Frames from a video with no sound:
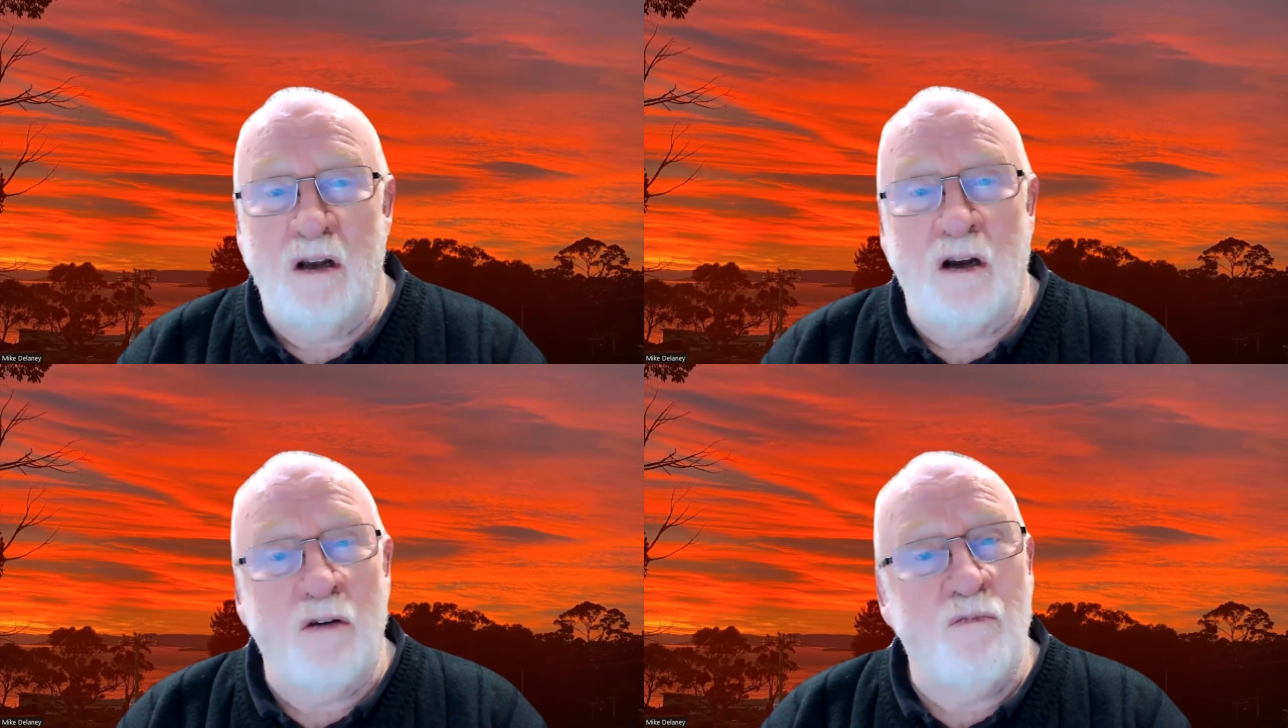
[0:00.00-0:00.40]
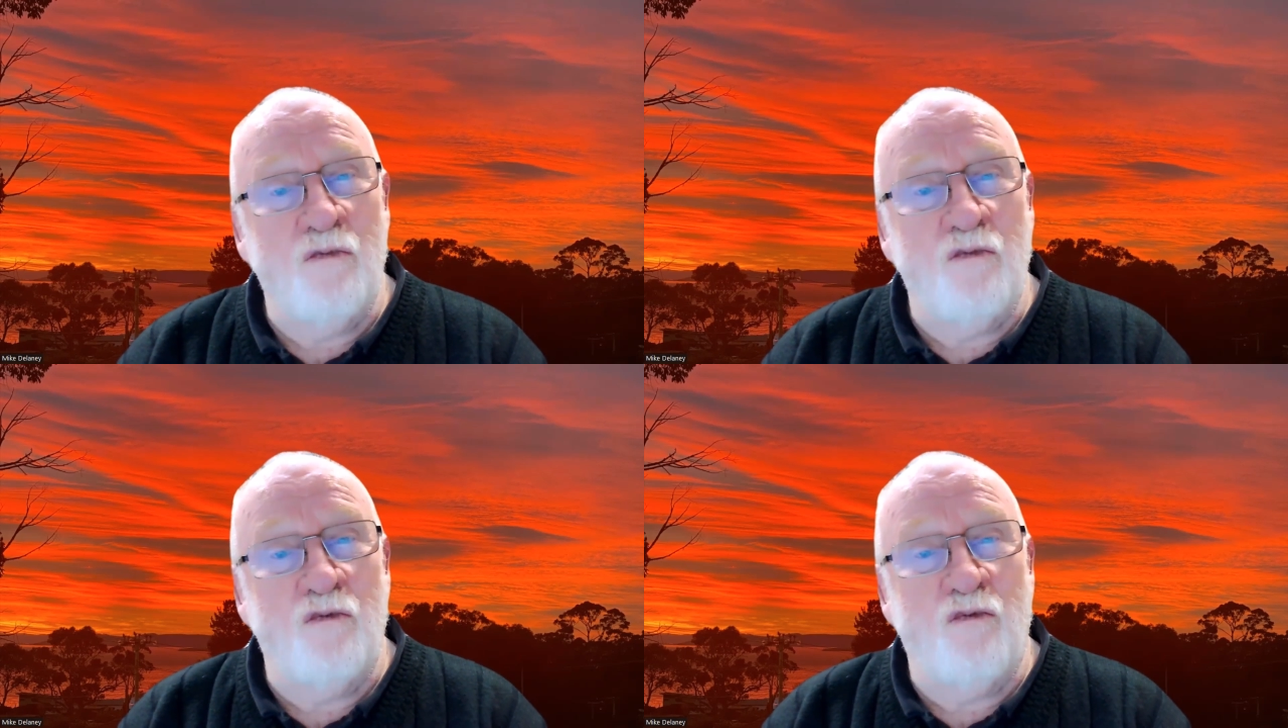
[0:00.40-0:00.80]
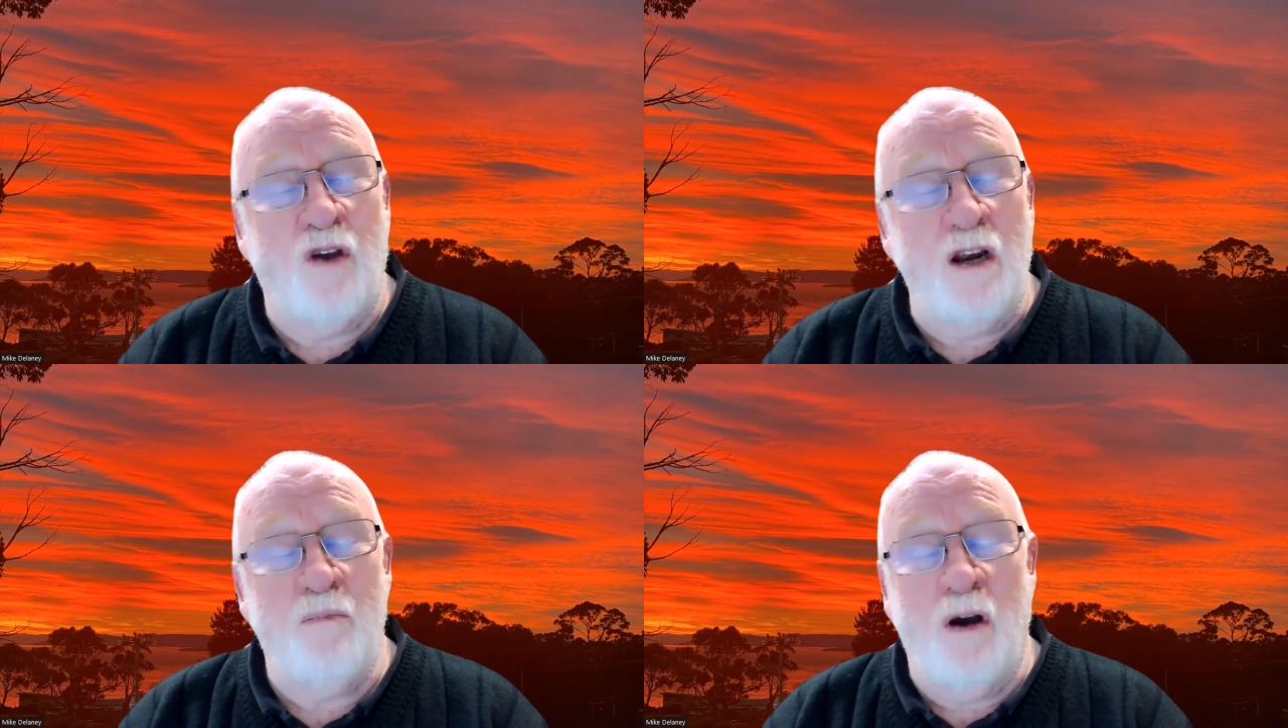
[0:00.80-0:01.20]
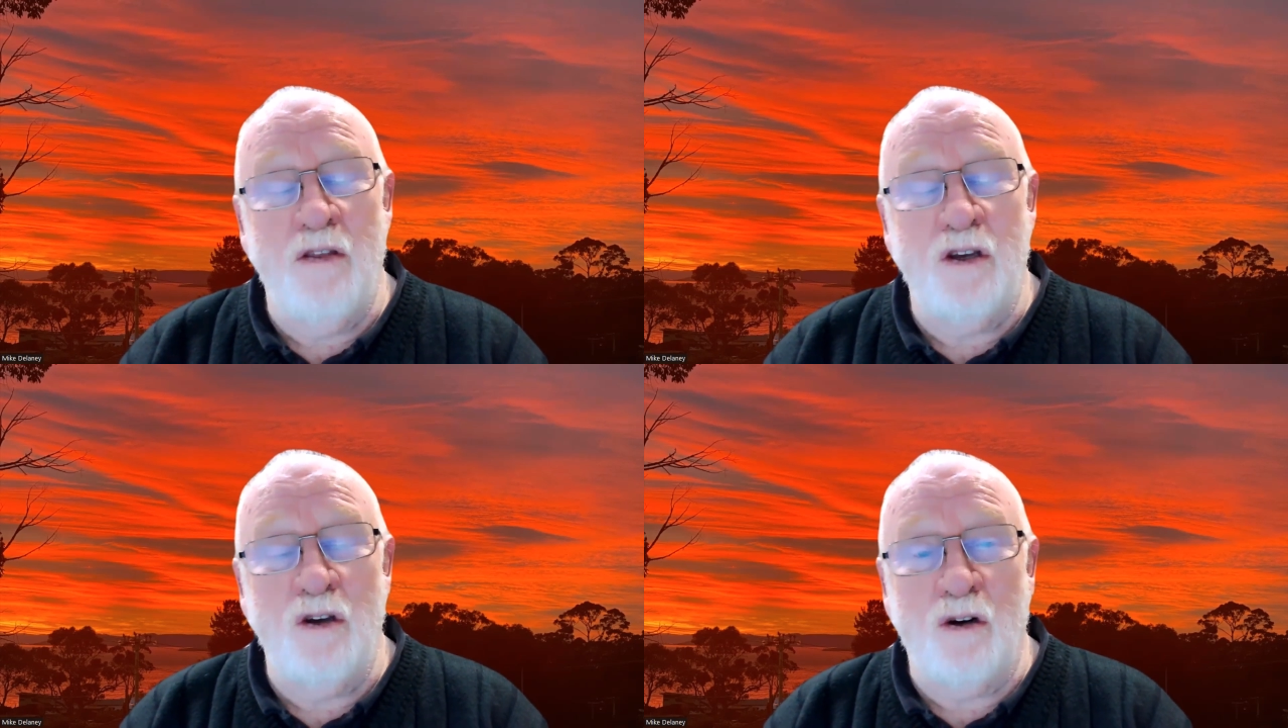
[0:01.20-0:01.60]
fed
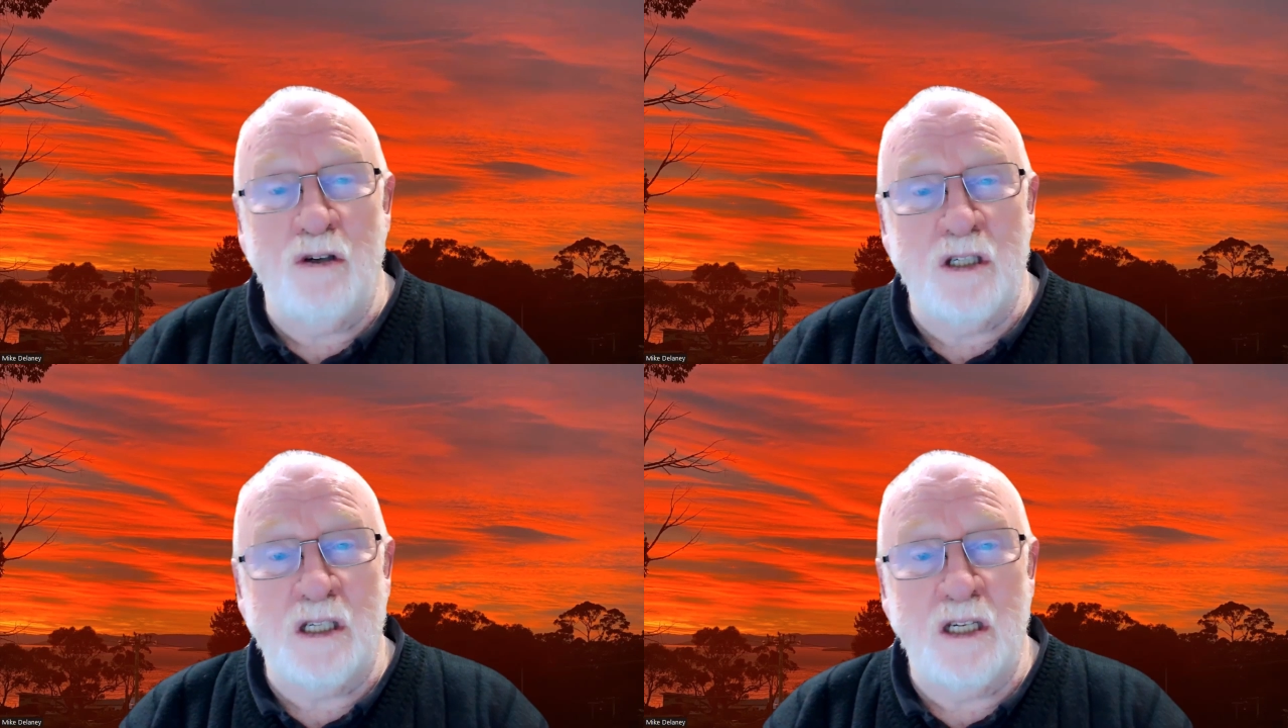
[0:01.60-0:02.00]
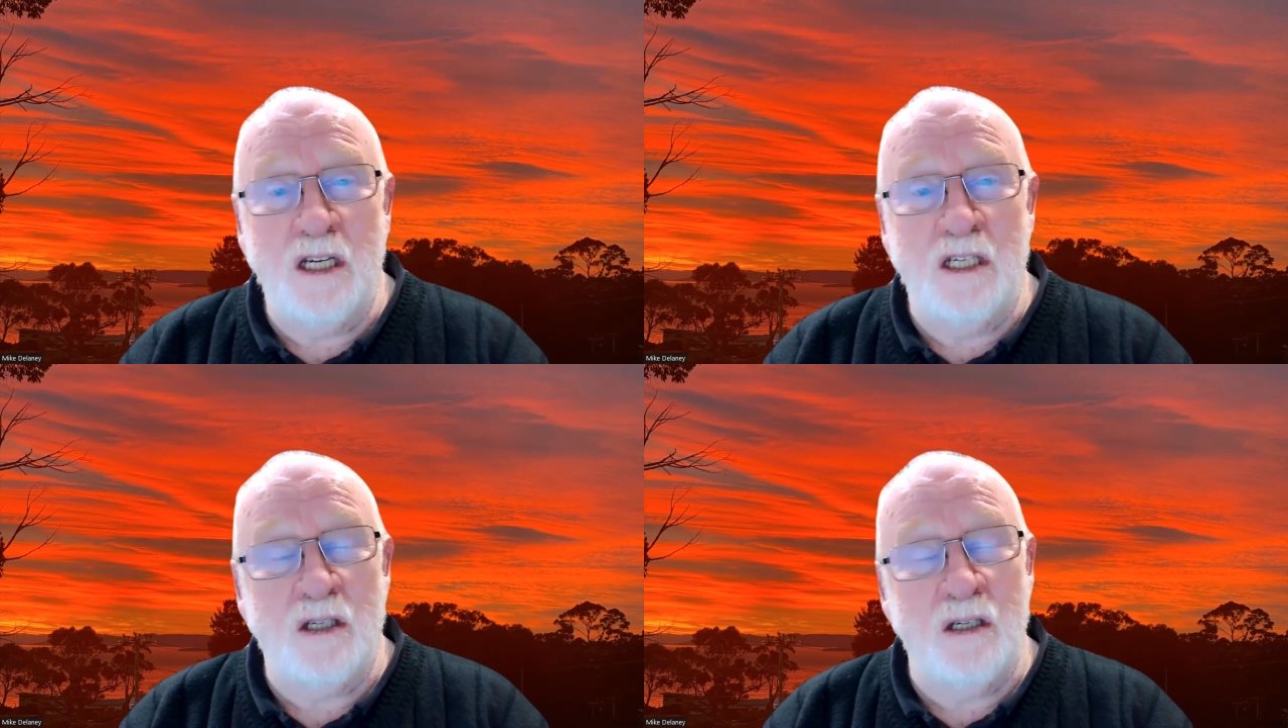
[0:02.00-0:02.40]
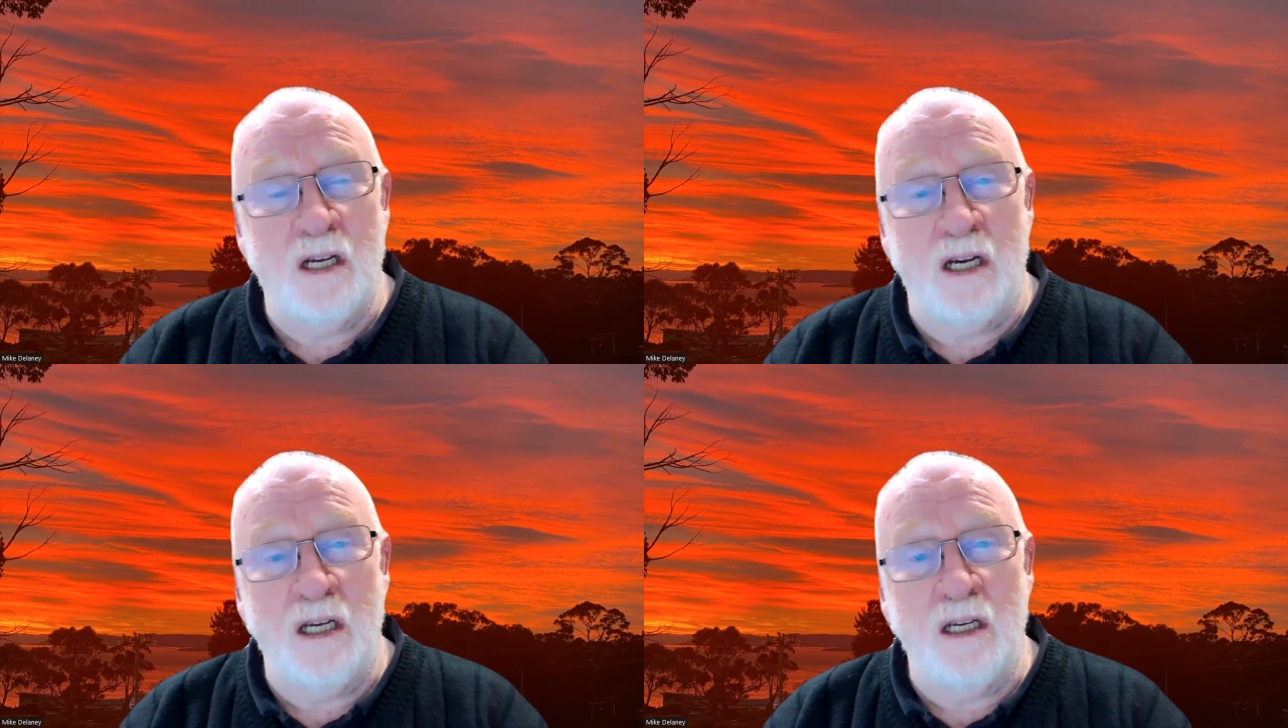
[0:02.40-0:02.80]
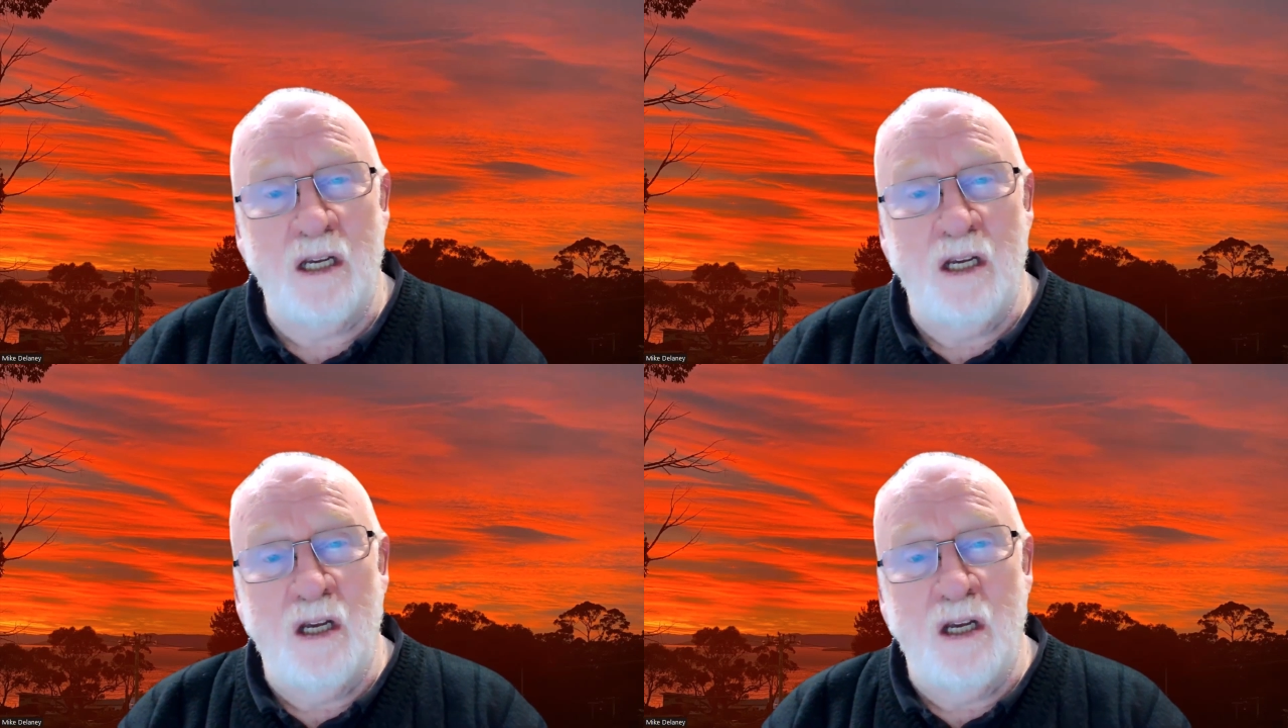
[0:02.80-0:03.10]
by the Eucharist is today.